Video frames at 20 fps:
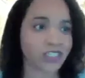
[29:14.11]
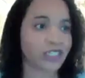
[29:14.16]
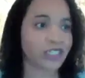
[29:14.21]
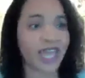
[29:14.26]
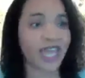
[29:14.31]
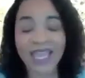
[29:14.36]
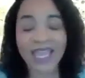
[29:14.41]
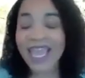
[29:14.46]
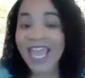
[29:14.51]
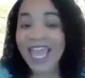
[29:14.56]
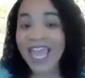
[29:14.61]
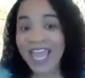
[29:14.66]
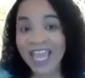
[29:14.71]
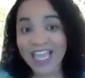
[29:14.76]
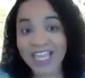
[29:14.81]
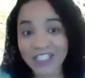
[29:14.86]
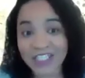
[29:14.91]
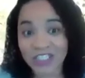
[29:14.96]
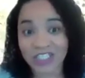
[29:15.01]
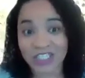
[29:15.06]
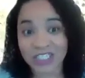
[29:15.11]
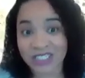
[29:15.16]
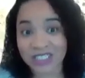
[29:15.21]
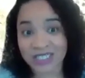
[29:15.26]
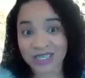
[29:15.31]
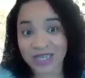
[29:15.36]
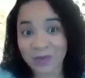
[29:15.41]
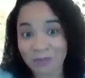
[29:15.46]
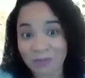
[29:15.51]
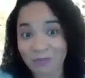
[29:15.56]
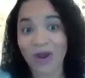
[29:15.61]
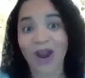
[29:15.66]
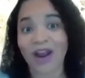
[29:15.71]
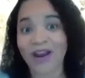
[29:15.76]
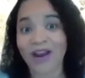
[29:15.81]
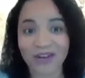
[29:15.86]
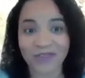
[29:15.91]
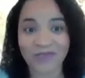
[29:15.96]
Like, it's just part of